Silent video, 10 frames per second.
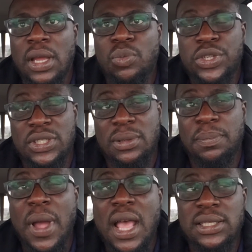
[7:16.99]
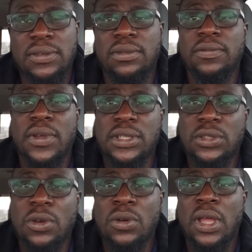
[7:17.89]
which is the passive
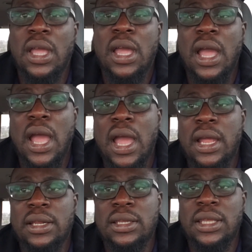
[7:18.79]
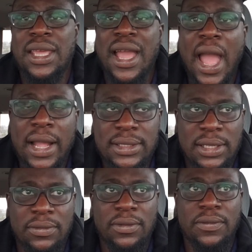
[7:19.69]
investor and the
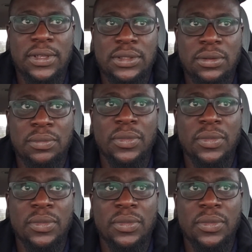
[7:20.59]
active investor.